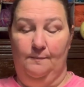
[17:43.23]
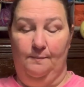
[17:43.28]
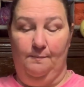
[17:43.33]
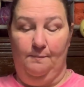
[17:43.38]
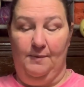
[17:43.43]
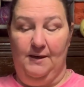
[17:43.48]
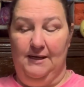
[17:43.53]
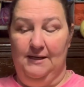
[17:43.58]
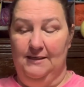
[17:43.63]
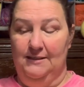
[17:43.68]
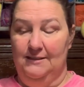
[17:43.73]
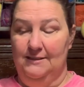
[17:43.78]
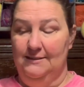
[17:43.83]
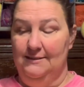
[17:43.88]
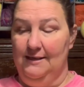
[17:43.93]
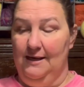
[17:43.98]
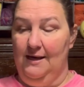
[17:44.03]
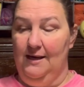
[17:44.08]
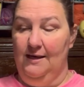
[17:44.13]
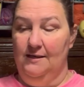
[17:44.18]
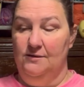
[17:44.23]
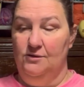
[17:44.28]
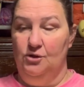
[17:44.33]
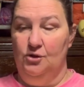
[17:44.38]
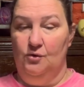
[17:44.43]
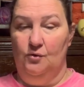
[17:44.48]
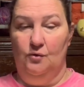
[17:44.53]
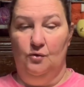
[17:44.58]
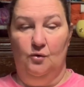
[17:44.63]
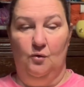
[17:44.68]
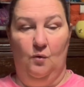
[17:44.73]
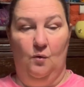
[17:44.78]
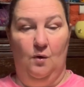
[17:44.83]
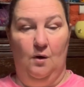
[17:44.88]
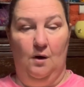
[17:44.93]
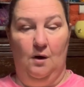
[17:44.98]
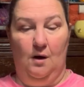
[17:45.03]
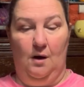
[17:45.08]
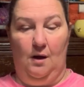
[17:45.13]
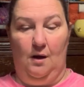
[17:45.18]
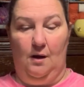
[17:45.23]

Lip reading: beaded design to your